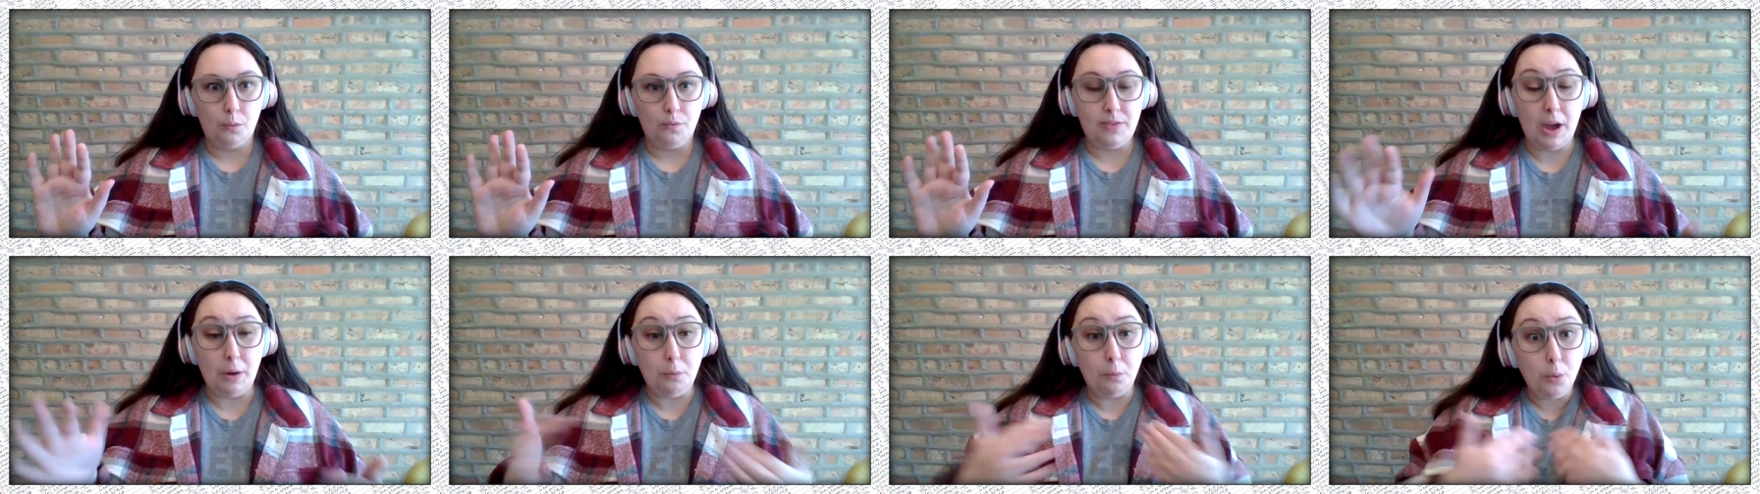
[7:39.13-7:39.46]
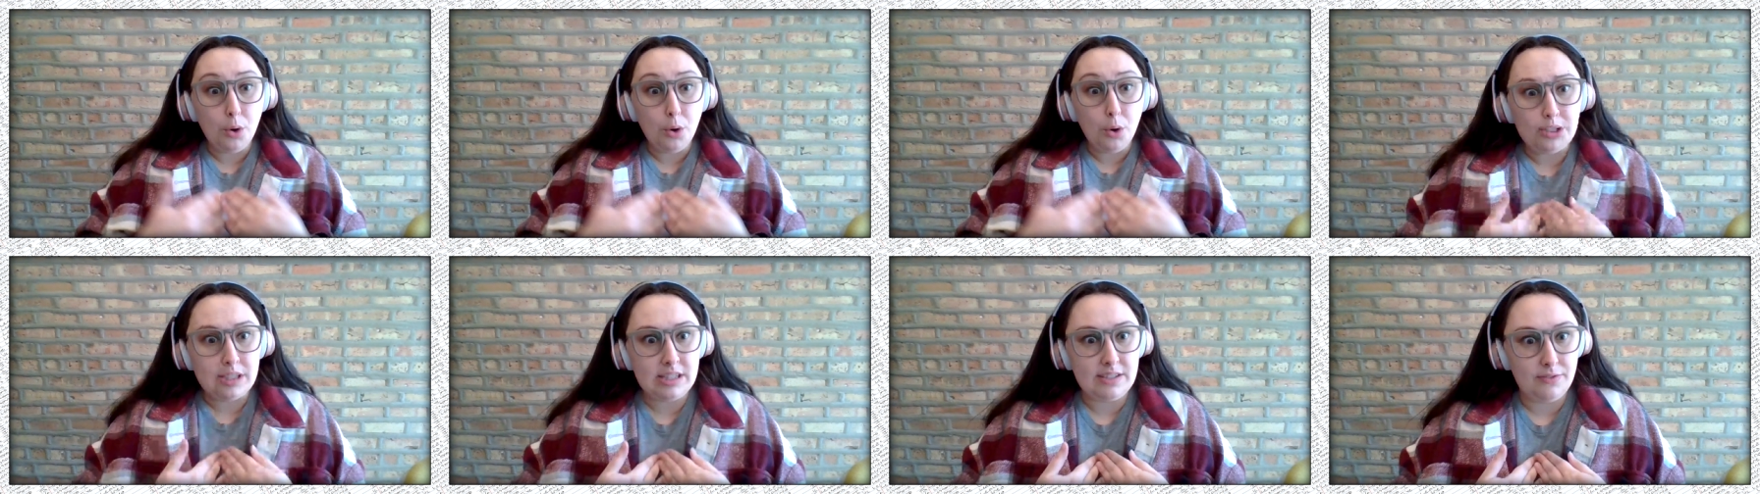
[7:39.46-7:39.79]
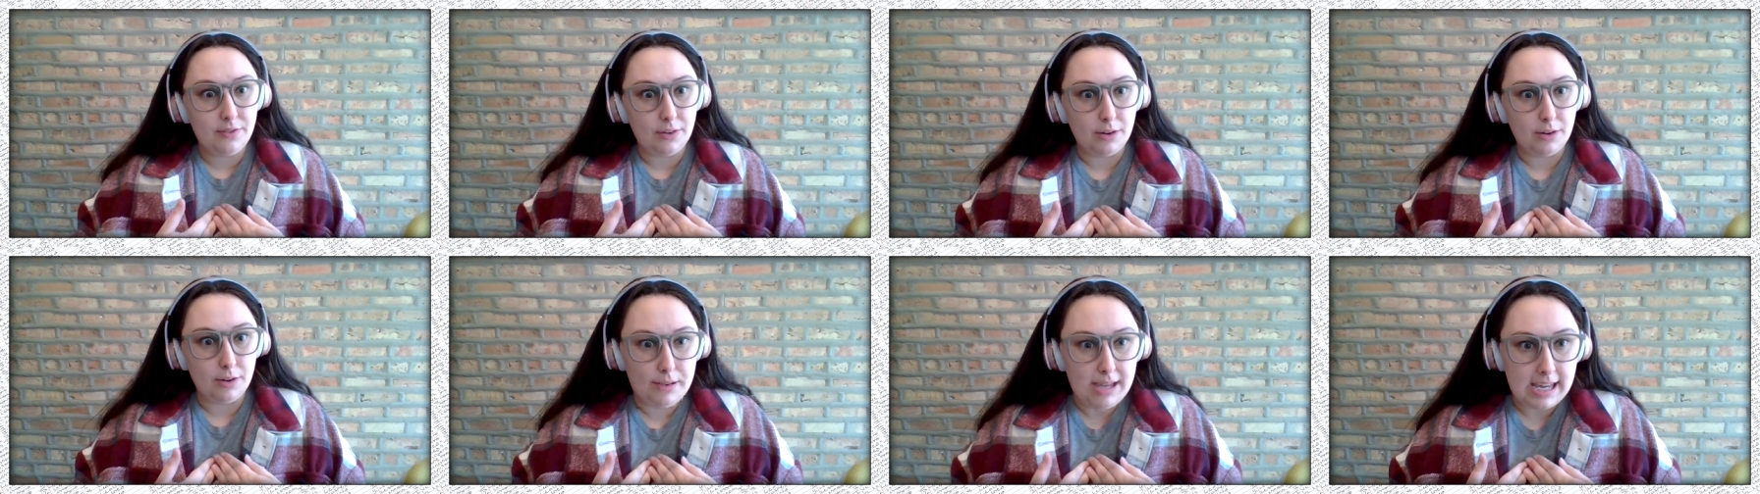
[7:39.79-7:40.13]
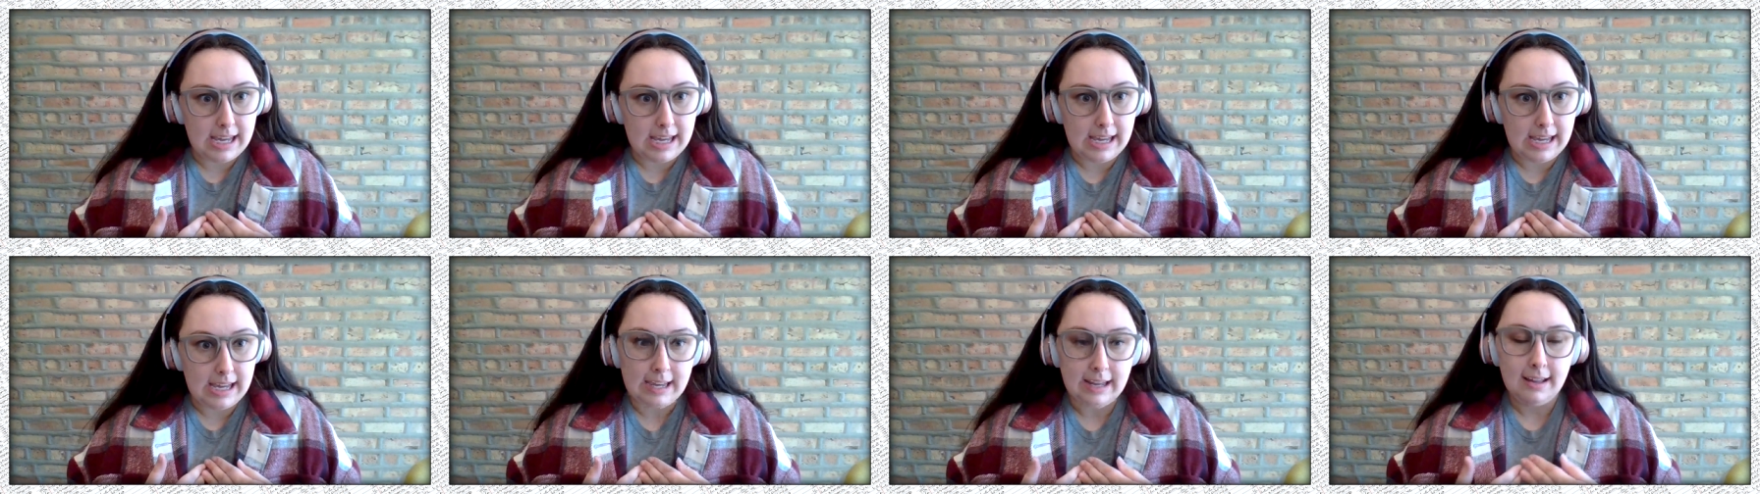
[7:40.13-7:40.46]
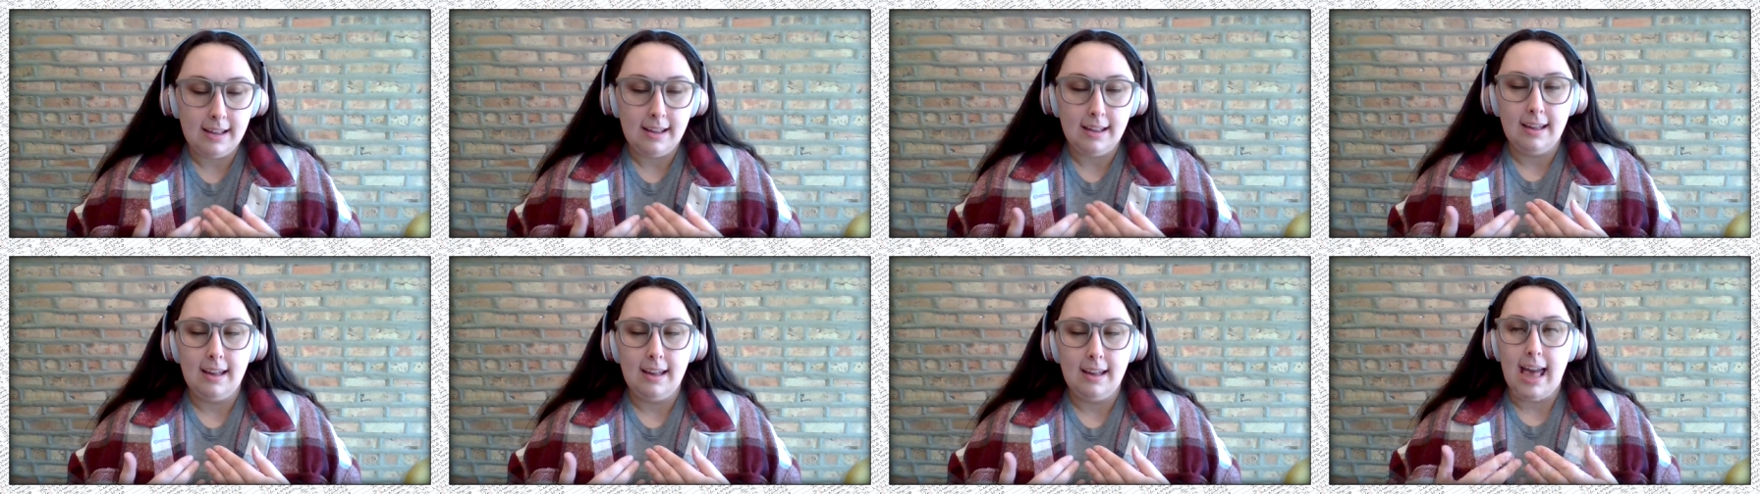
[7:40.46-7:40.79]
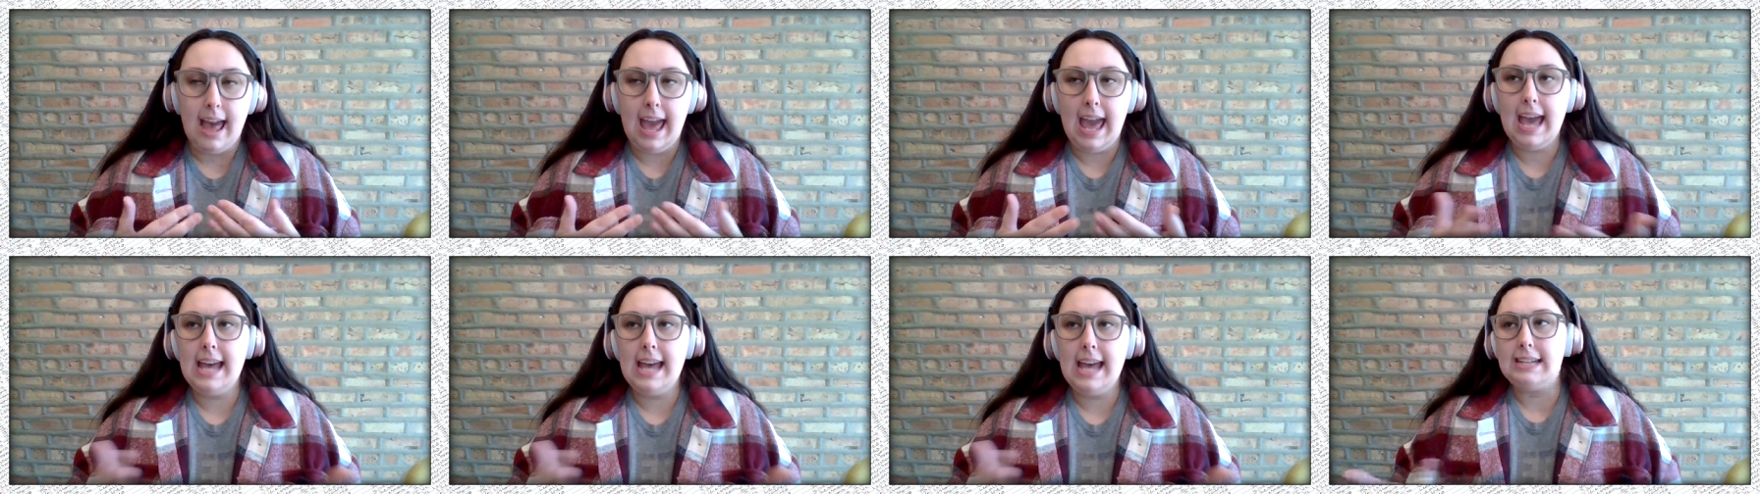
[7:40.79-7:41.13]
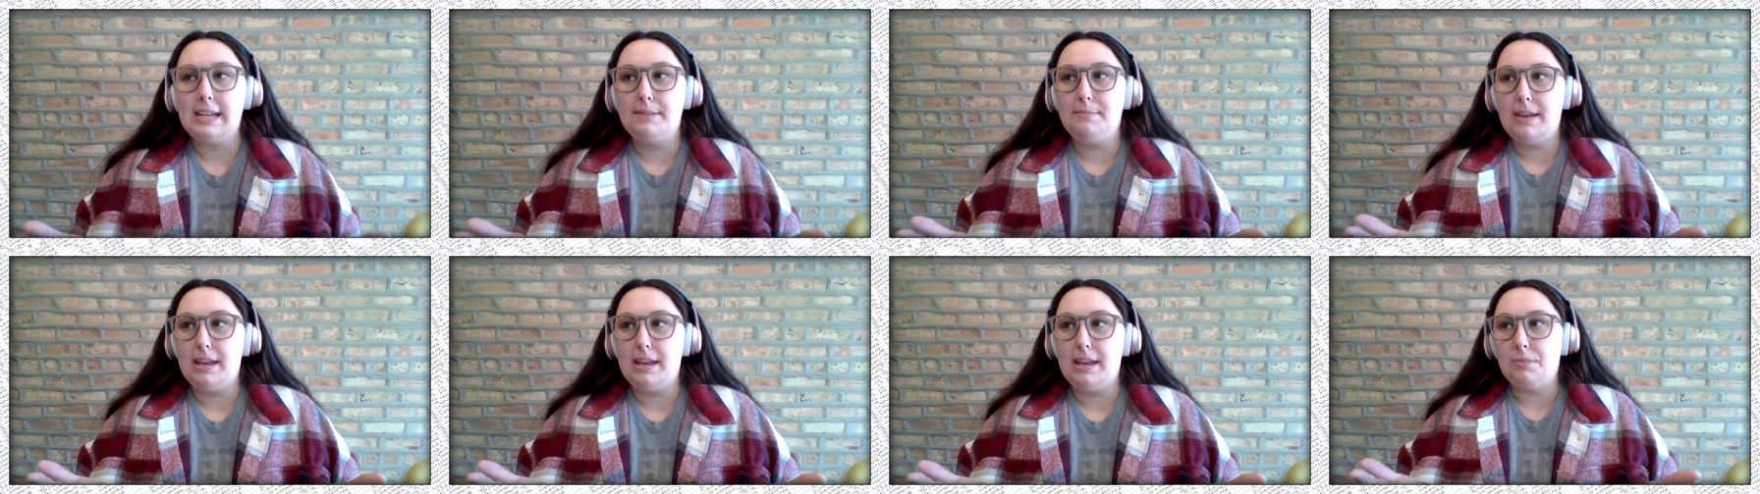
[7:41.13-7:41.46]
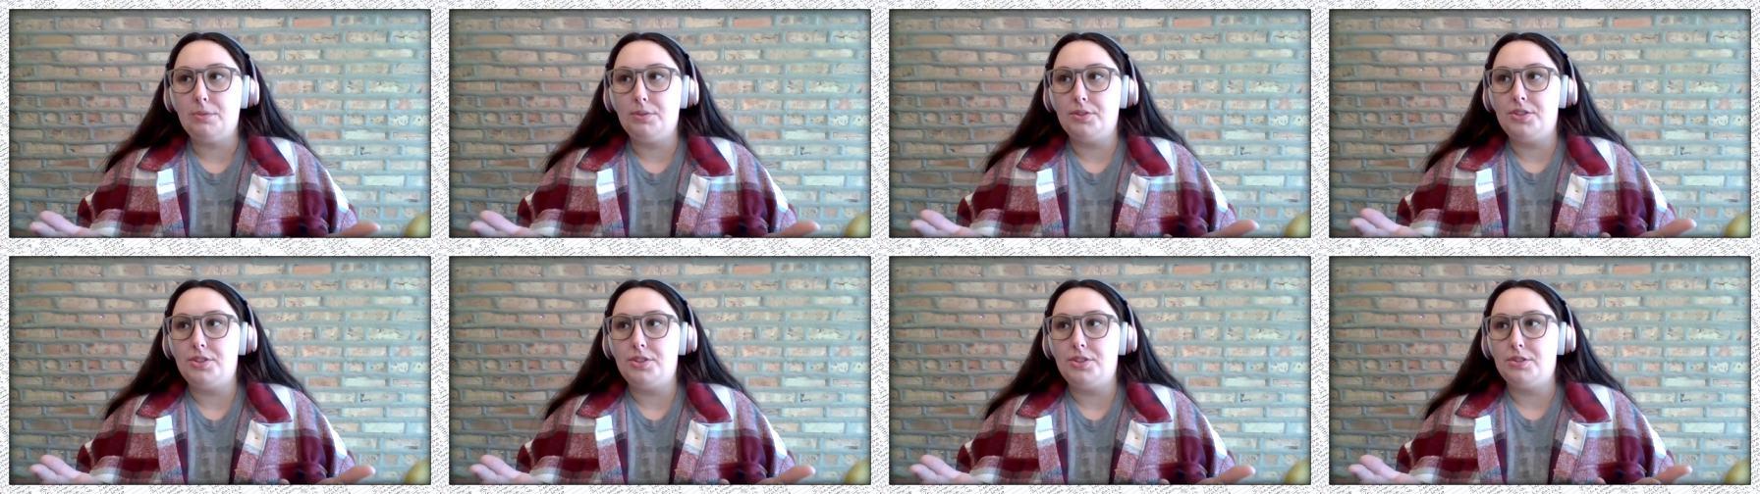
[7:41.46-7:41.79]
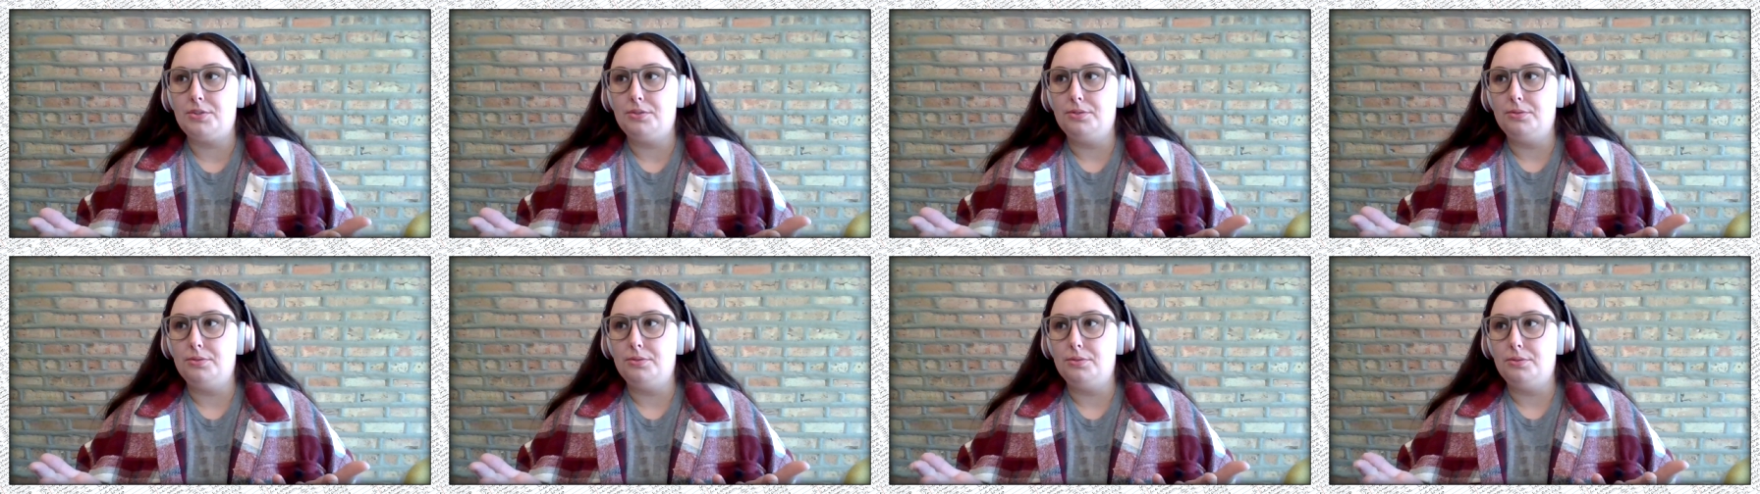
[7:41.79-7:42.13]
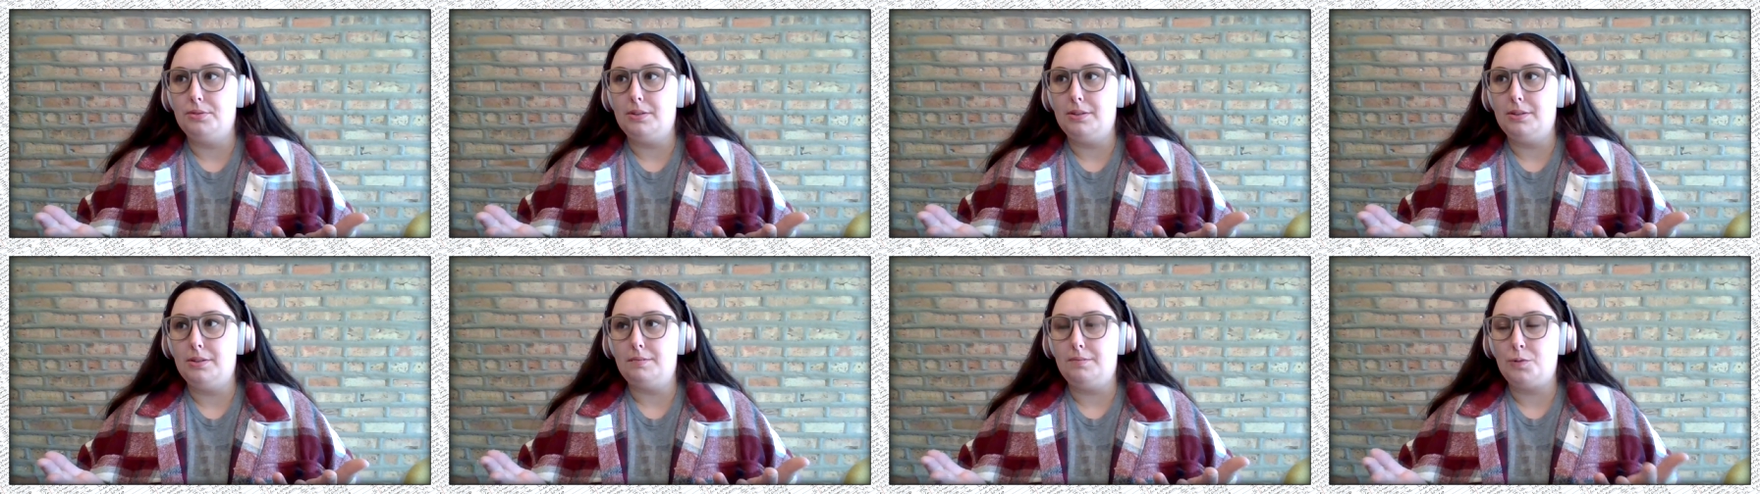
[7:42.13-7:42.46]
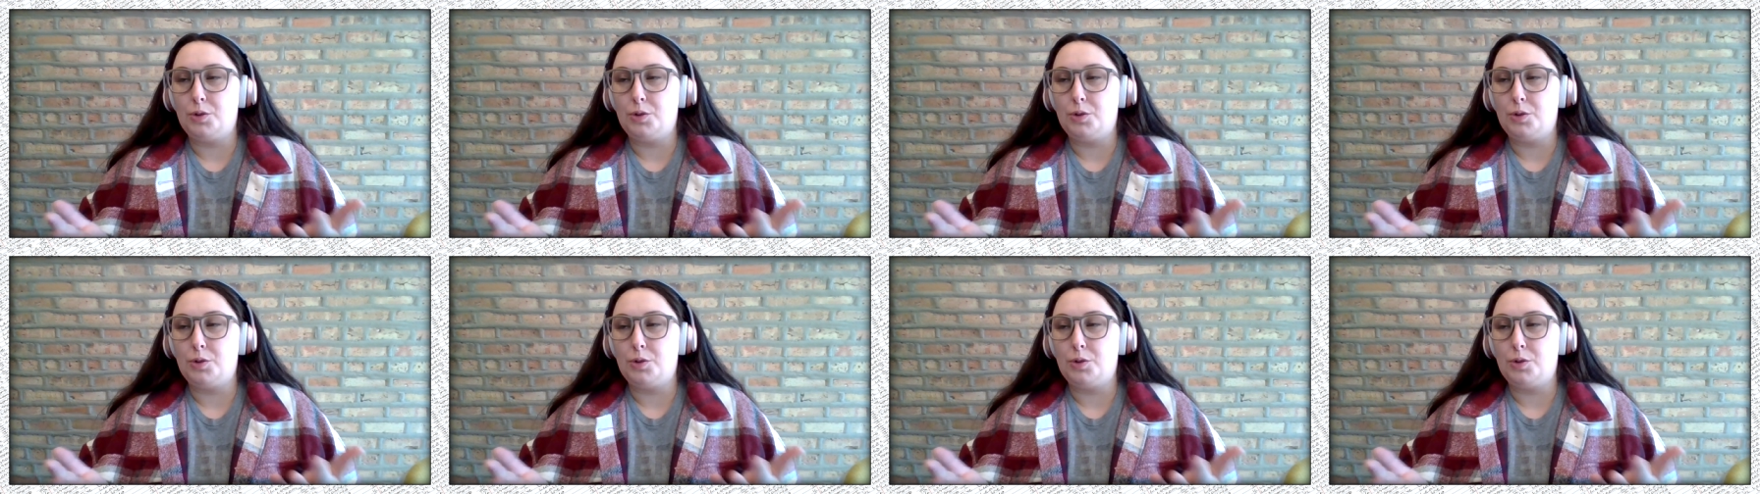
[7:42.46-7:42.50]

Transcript: that works for me and I'm able to